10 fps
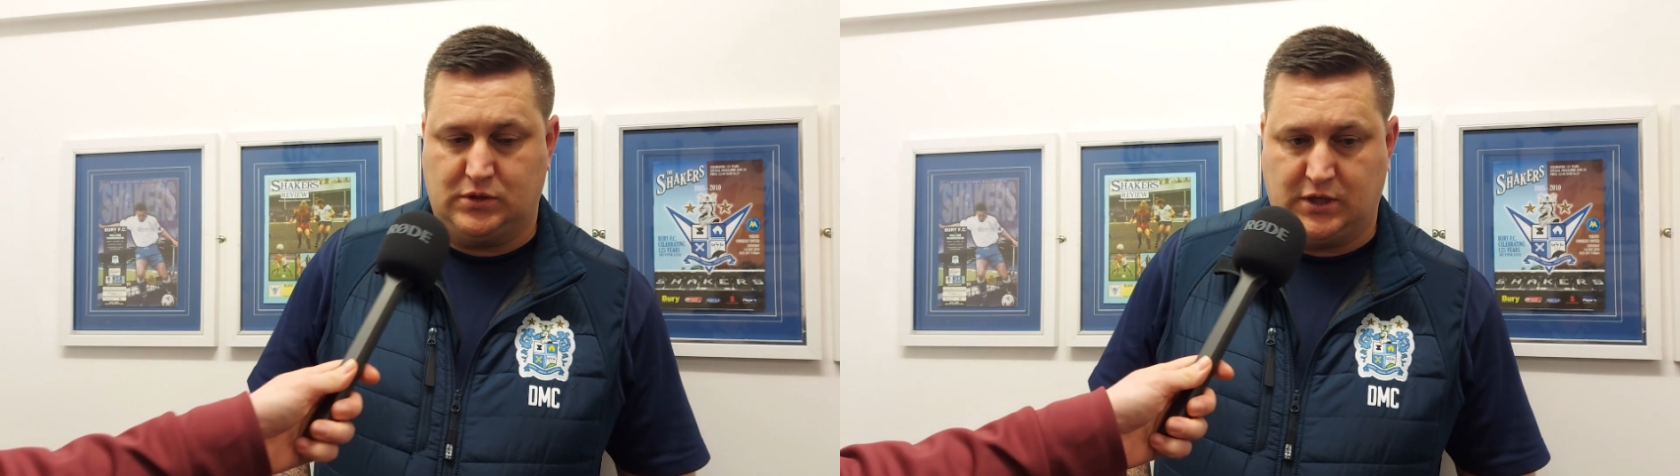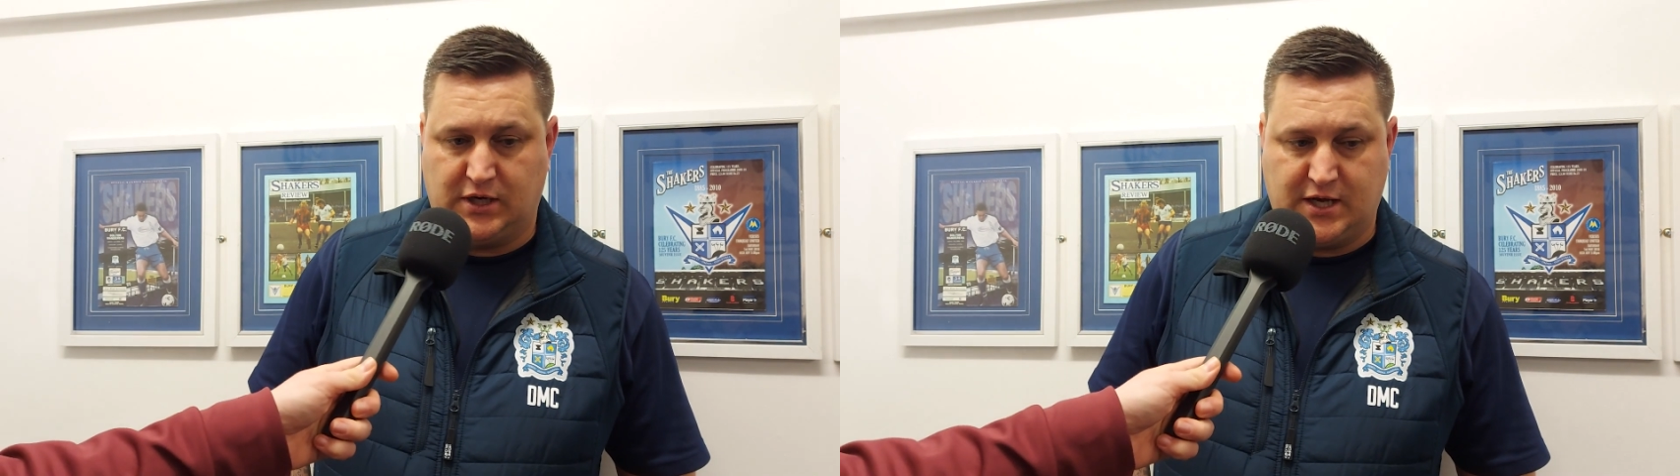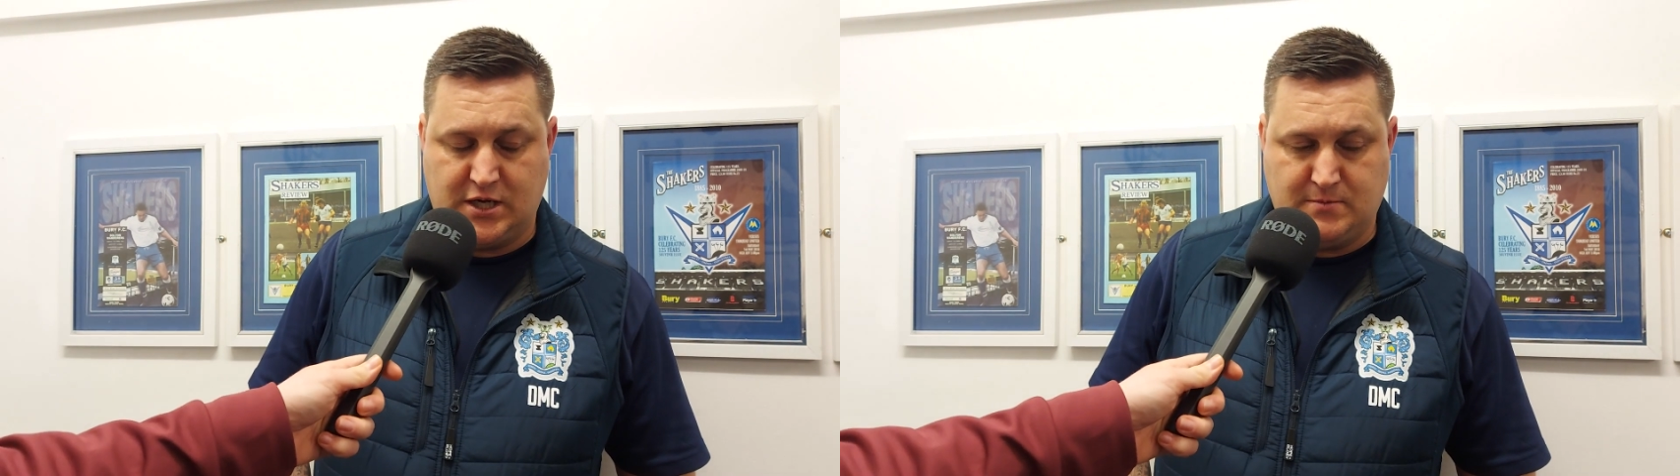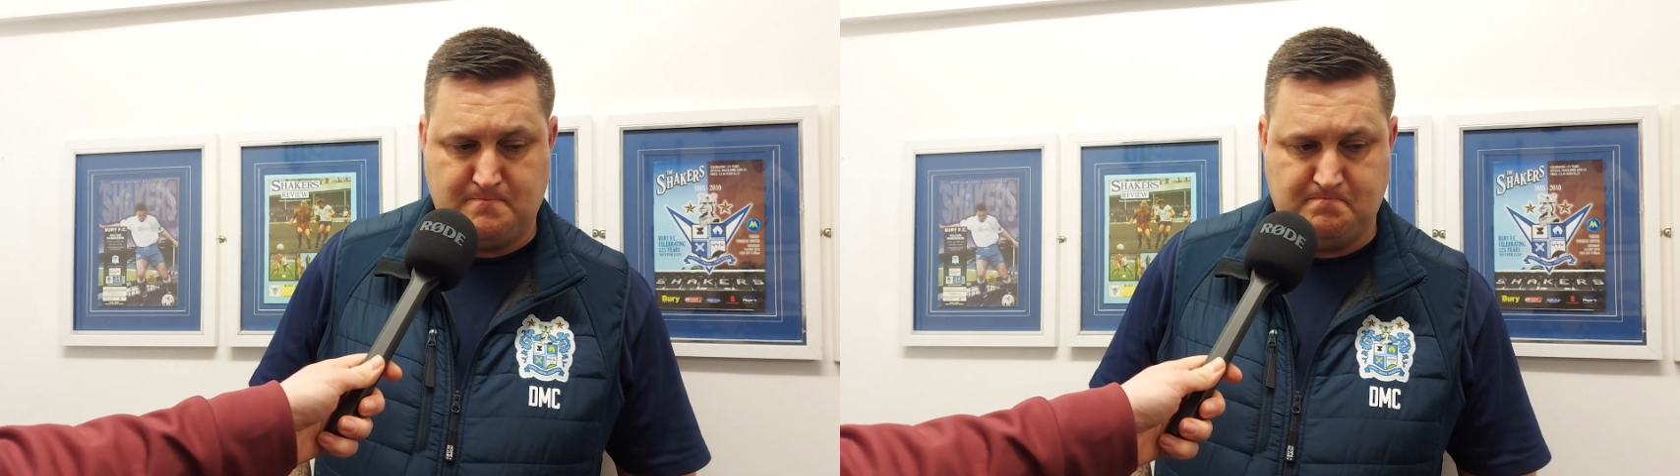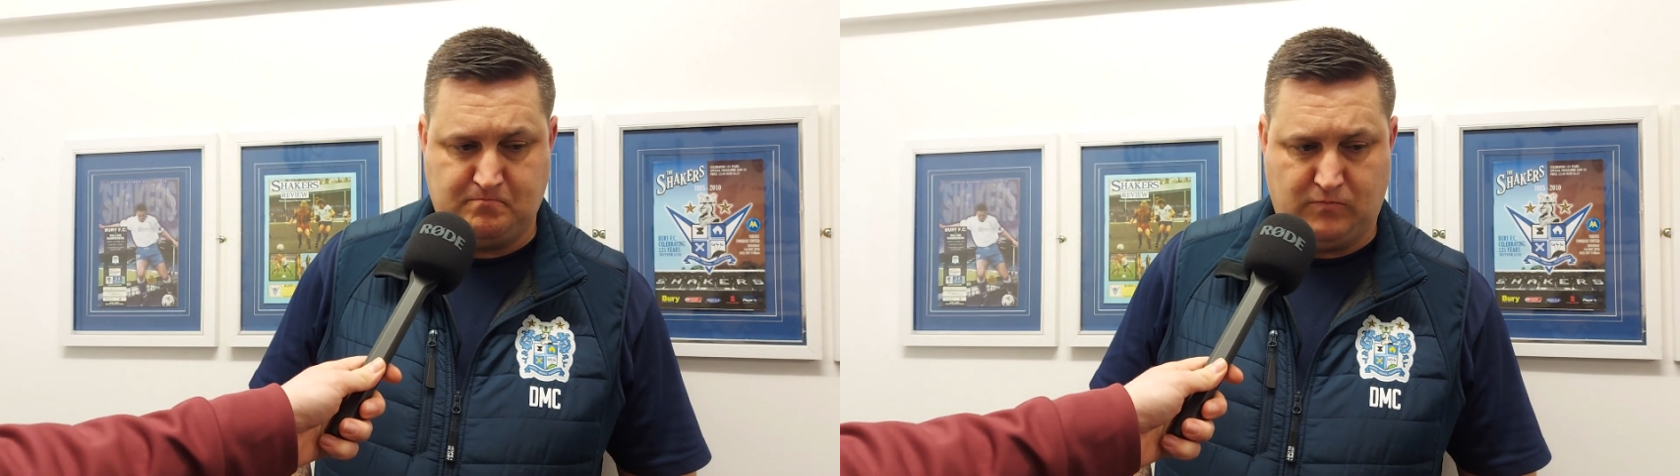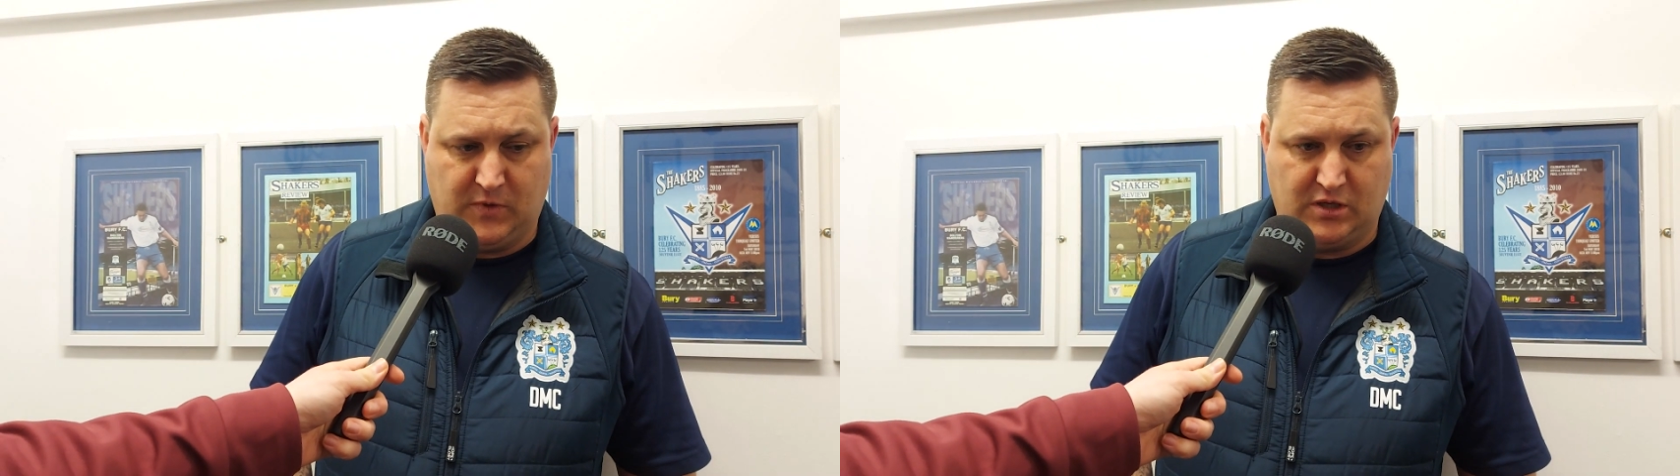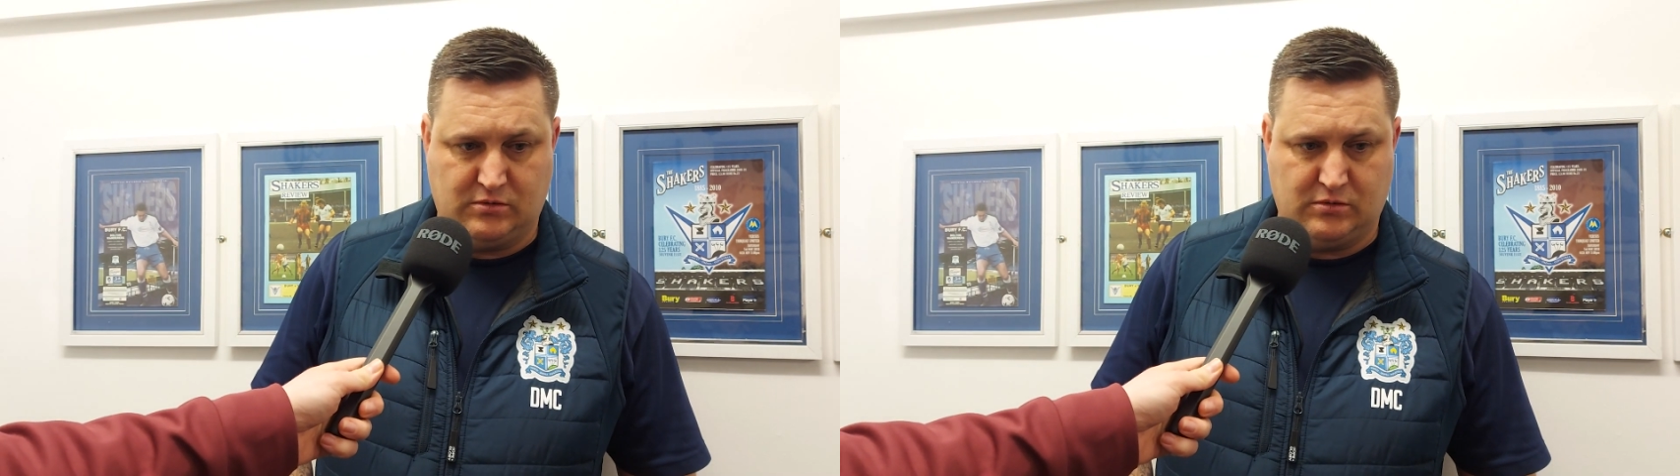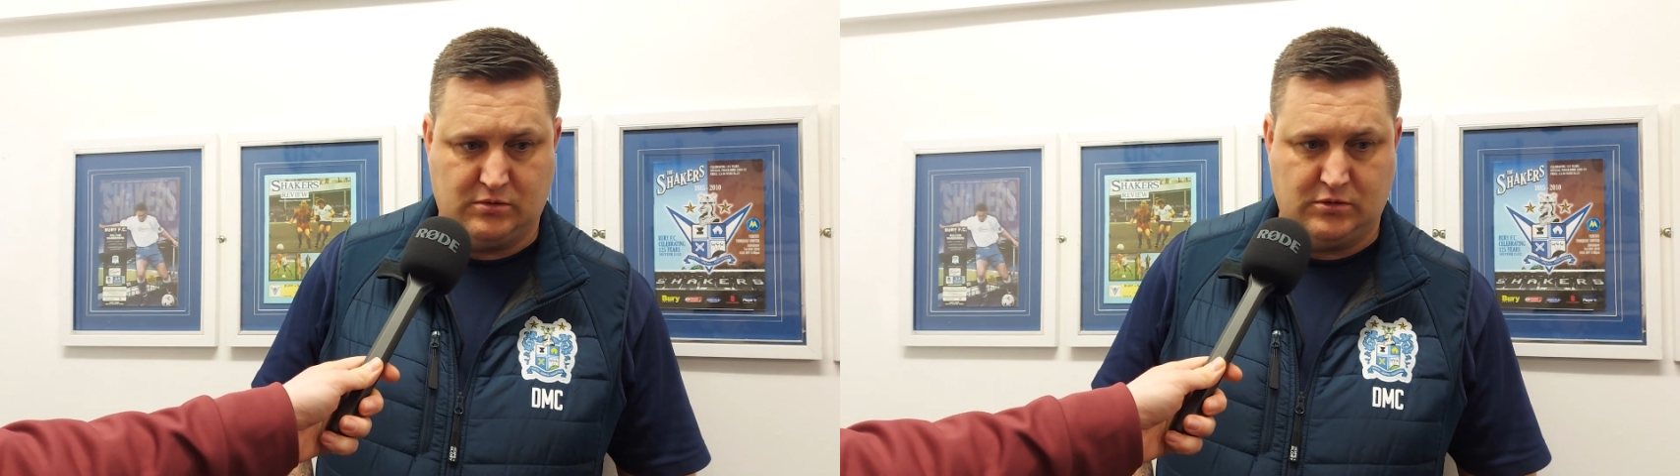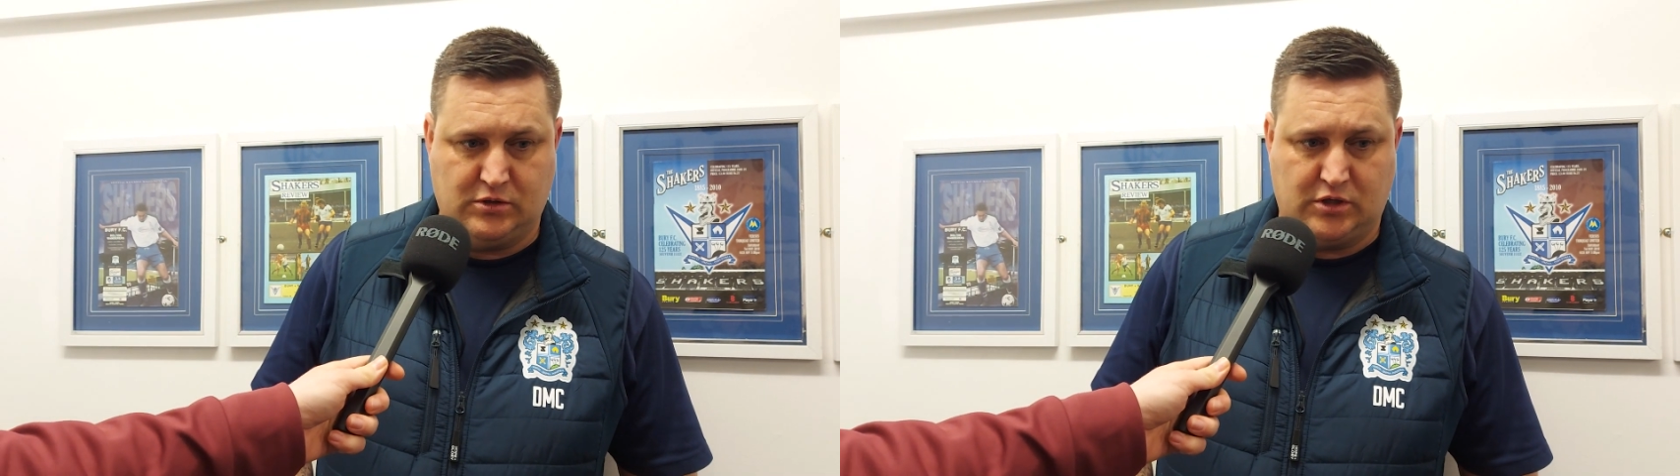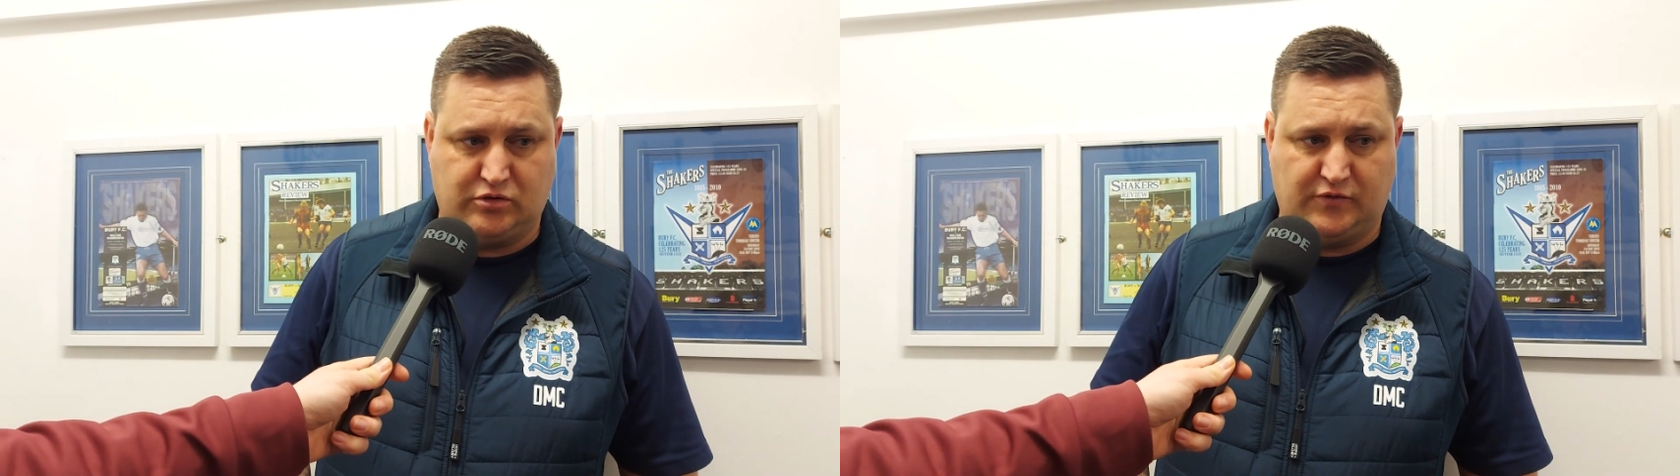I
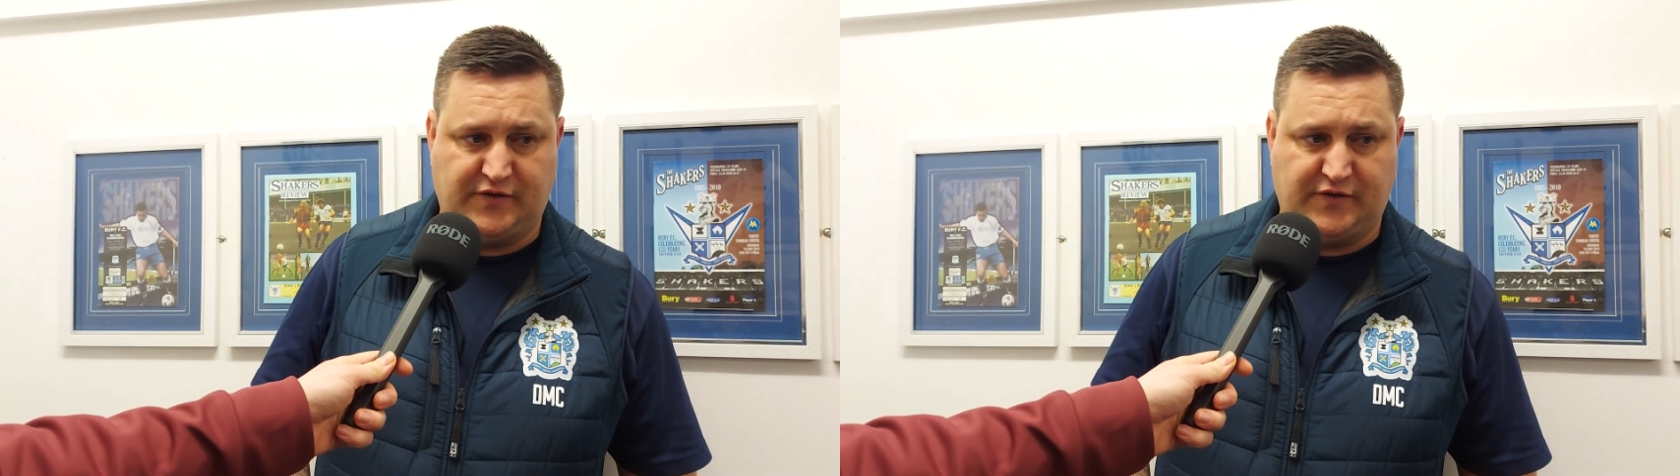thought